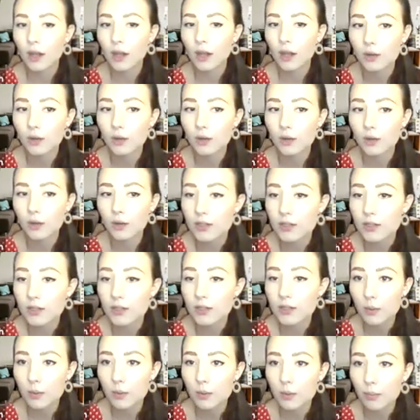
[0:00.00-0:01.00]
Since we're
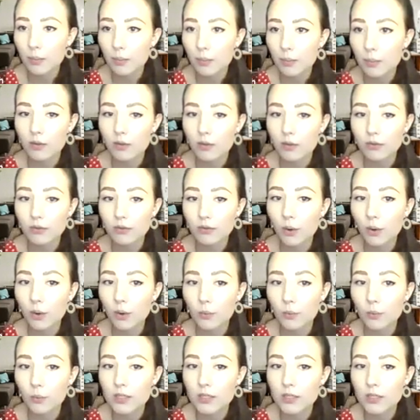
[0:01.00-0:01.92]
part of the co-op, we trust